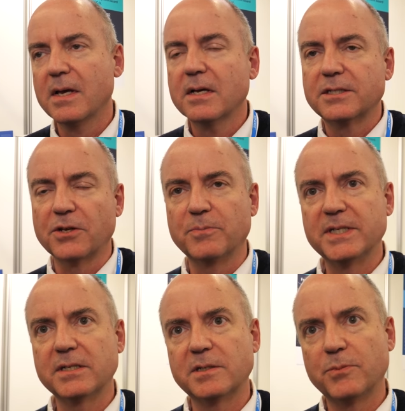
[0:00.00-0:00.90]
So the
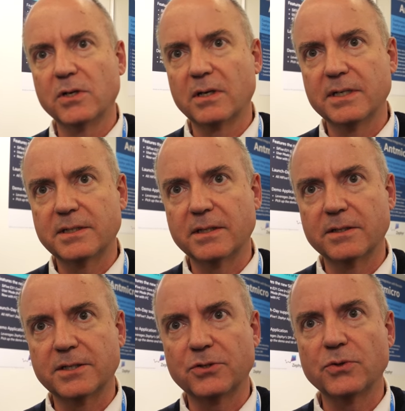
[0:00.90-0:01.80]
business model is that
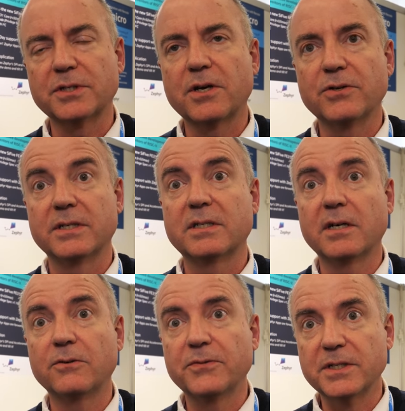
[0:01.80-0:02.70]
the source code
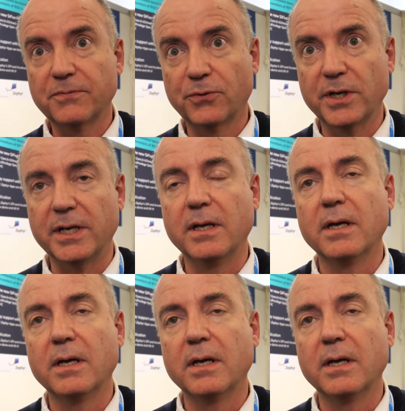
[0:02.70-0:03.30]
itself is free.